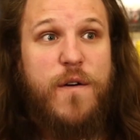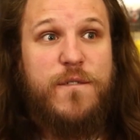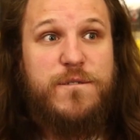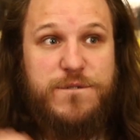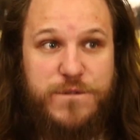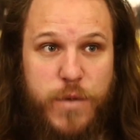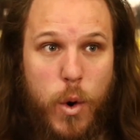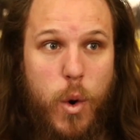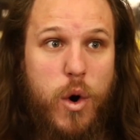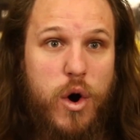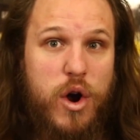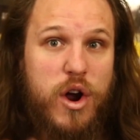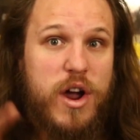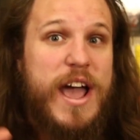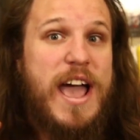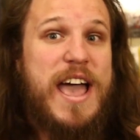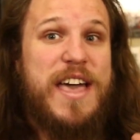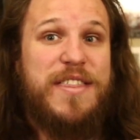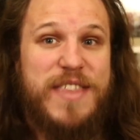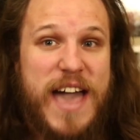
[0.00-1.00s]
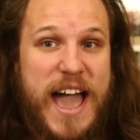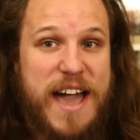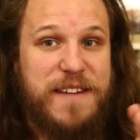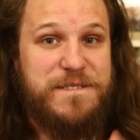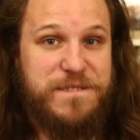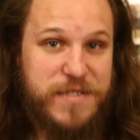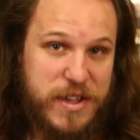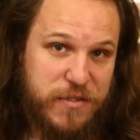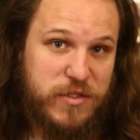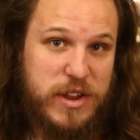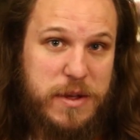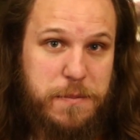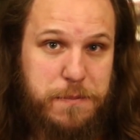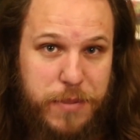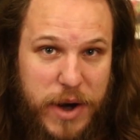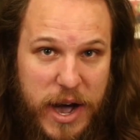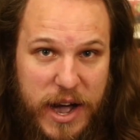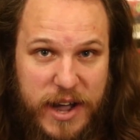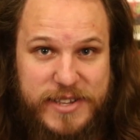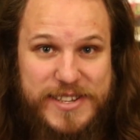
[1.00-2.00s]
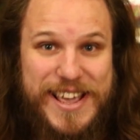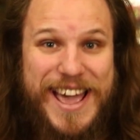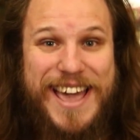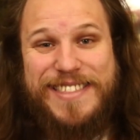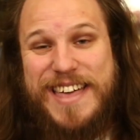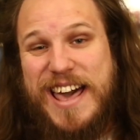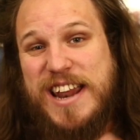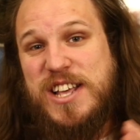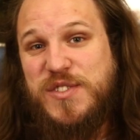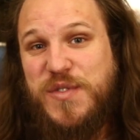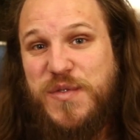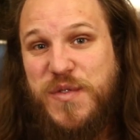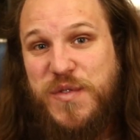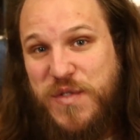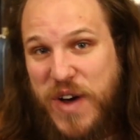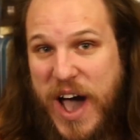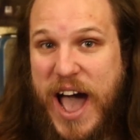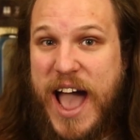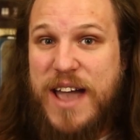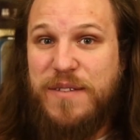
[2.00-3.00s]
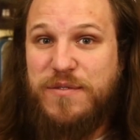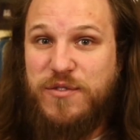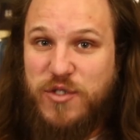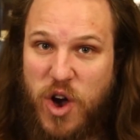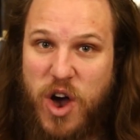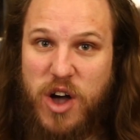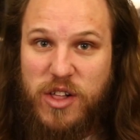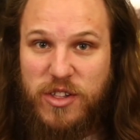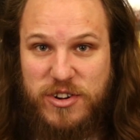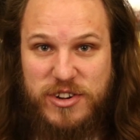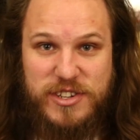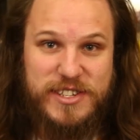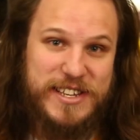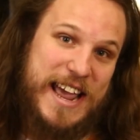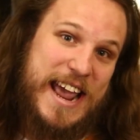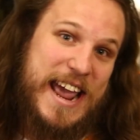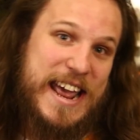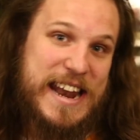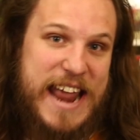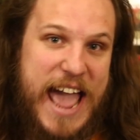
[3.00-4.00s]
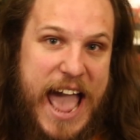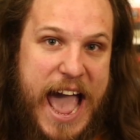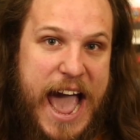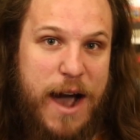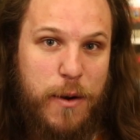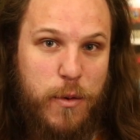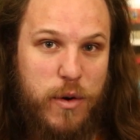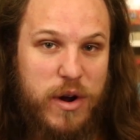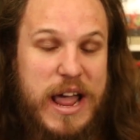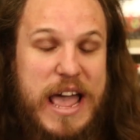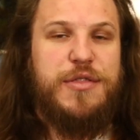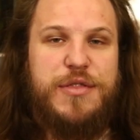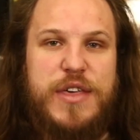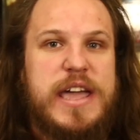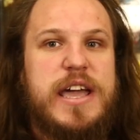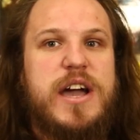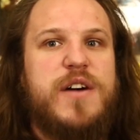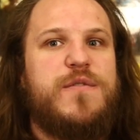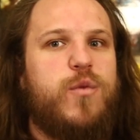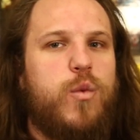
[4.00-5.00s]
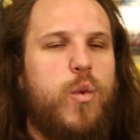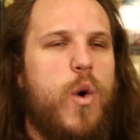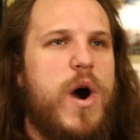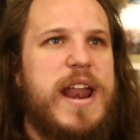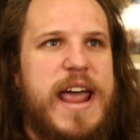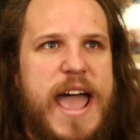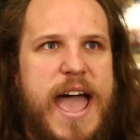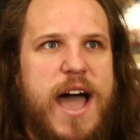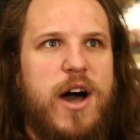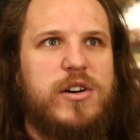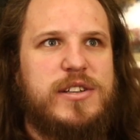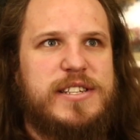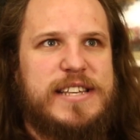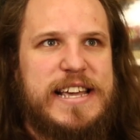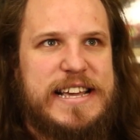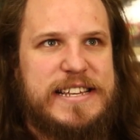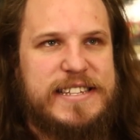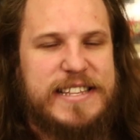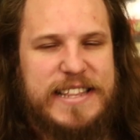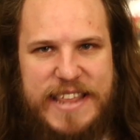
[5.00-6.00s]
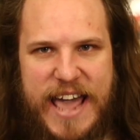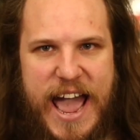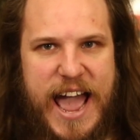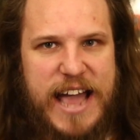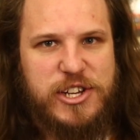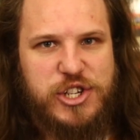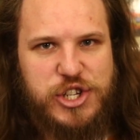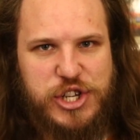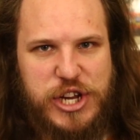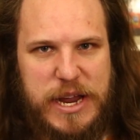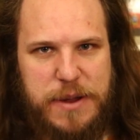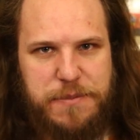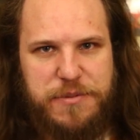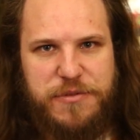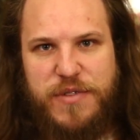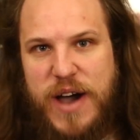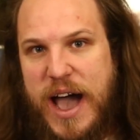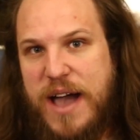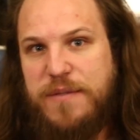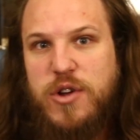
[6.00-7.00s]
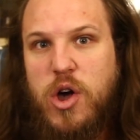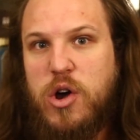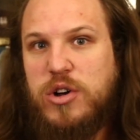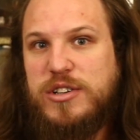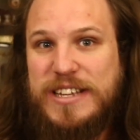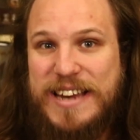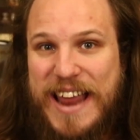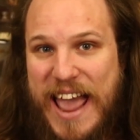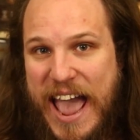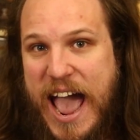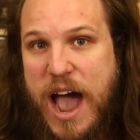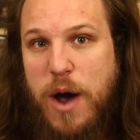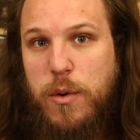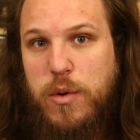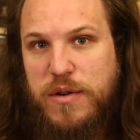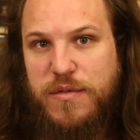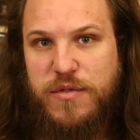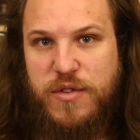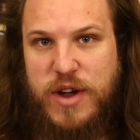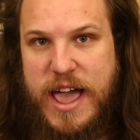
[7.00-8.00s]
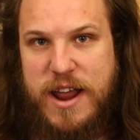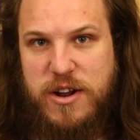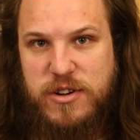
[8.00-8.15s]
for that 50 bucks. That is $5 an hour. Think of what else is that cheap. $5 an hour for